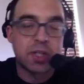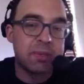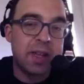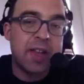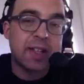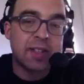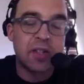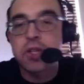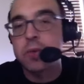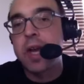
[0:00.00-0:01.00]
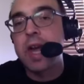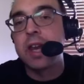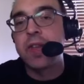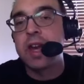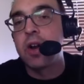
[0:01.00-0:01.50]
To me, that doesn't swing
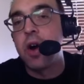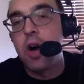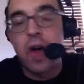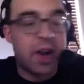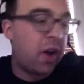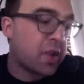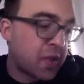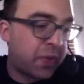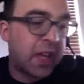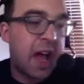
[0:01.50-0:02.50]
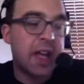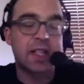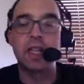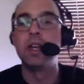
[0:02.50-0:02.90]
anything at all. And also the guys that